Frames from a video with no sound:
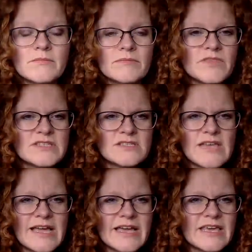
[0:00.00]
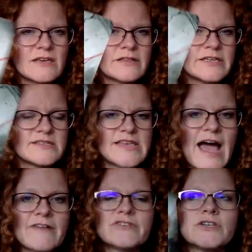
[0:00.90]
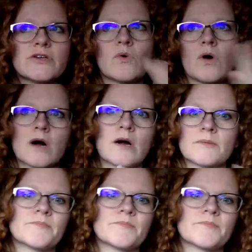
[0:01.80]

This is like a healing salve to your